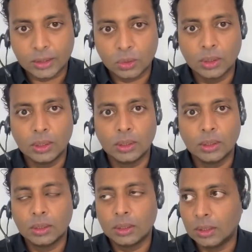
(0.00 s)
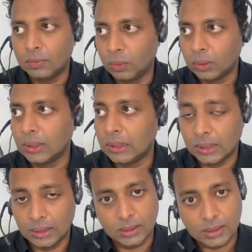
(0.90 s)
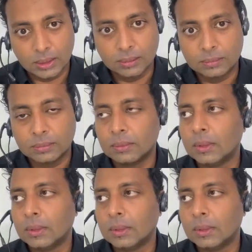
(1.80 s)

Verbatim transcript: actual uh, voting day itself.